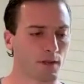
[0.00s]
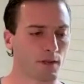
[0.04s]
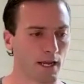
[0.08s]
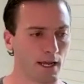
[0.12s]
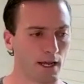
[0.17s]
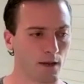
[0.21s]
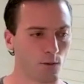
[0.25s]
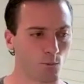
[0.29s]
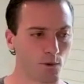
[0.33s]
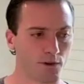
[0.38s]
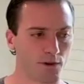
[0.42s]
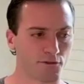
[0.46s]

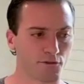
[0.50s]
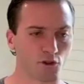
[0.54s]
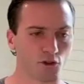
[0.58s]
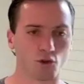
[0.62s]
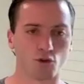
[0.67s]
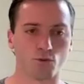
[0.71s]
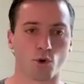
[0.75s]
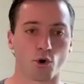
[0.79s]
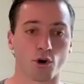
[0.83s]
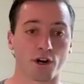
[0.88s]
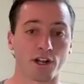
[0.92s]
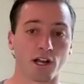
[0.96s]
and we
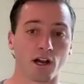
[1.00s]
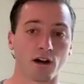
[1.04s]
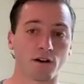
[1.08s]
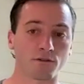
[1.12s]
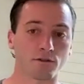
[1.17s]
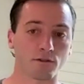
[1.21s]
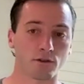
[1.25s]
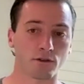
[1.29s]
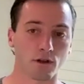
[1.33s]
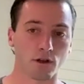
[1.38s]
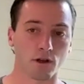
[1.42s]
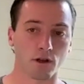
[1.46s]
flew morning
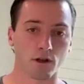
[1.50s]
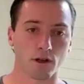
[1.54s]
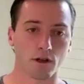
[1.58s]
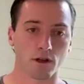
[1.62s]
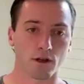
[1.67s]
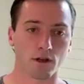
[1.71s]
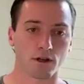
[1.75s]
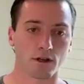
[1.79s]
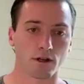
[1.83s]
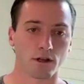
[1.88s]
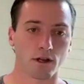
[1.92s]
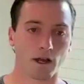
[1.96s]
of
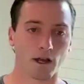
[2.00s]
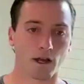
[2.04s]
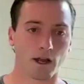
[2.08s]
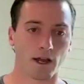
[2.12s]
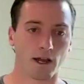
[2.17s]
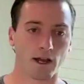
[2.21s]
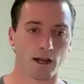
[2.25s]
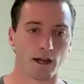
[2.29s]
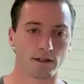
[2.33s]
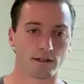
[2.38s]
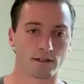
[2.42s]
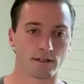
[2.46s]

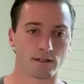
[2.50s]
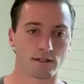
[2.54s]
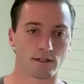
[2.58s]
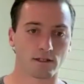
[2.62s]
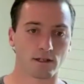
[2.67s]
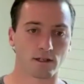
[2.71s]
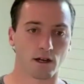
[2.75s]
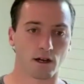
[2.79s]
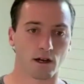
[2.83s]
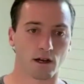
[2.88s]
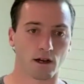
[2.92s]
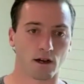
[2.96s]
and
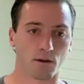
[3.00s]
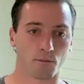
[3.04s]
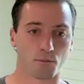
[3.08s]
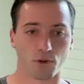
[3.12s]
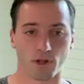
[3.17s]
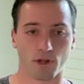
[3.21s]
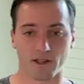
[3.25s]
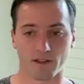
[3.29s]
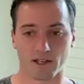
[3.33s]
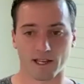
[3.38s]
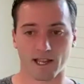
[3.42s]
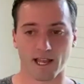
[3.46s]

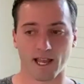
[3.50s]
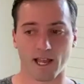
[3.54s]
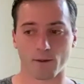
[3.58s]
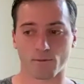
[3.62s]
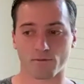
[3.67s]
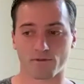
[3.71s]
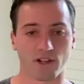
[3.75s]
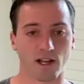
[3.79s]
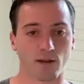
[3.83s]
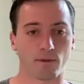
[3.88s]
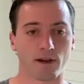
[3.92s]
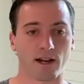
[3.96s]
play the game,
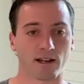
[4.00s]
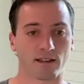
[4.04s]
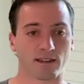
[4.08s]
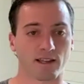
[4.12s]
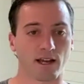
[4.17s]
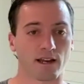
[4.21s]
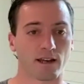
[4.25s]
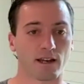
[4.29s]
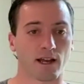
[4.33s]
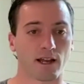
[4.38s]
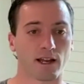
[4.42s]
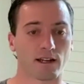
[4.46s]
fly back
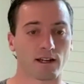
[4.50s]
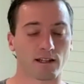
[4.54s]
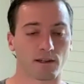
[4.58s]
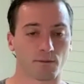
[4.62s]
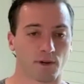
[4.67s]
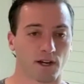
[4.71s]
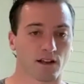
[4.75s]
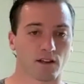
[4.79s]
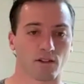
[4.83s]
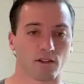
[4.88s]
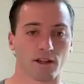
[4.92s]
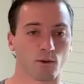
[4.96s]
that night, get
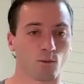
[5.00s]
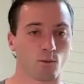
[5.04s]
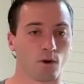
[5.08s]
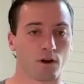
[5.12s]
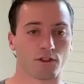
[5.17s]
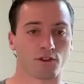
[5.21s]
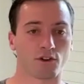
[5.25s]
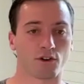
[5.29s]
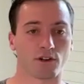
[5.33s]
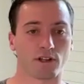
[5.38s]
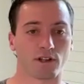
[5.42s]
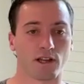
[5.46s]
back at like
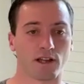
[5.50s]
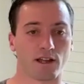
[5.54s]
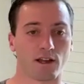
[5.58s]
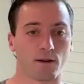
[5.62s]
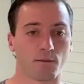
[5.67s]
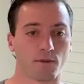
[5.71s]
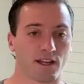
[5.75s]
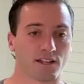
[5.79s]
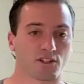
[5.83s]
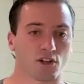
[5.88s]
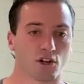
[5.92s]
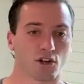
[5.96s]
1:30
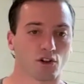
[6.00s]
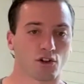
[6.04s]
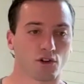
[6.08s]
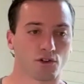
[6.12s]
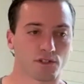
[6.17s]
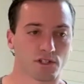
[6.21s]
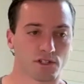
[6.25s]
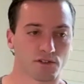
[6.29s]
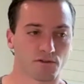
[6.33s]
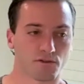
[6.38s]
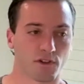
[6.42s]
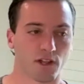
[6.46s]
a.m. That's our
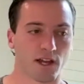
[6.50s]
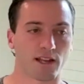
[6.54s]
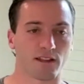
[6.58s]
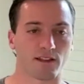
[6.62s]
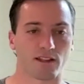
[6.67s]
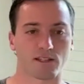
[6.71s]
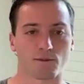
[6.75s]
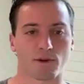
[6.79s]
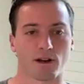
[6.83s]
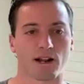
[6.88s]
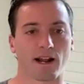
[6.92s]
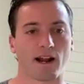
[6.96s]
closest flight.
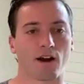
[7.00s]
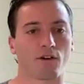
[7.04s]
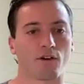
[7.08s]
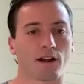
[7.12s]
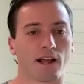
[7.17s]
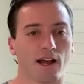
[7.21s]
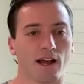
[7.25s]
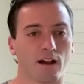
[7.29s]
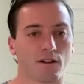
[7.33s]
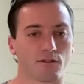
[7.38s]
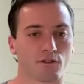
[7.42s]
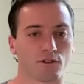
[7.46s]
That's about an hour and a
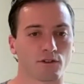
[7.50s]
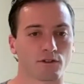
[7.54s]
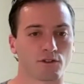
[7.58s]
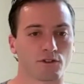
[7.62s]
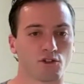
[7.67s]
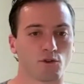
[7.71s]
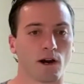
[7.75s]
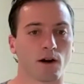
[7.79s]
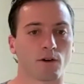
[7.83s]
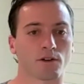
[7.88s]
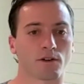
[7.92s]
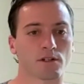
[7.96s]
half or
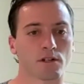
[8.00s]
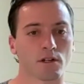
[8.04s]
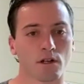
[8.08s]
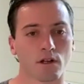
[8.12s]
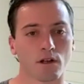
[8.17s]
2 hours.